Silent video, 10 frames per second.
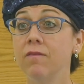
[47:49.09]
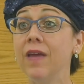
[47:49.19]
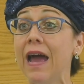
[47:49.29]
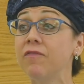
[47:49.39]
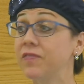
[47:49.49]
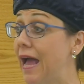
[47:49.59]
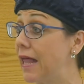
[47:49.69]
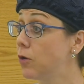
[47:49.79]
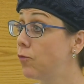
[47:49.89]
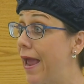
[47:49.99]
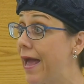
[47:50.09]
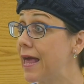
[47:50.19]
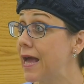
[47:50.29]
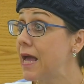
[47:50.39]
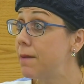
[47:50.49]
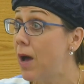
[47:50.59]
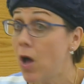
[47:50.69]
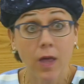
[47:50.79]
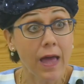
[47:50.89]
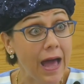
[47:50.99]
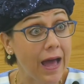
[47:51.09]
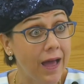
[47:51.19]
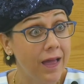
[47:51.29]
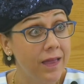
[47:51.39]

V'avta l'reacha kamocha.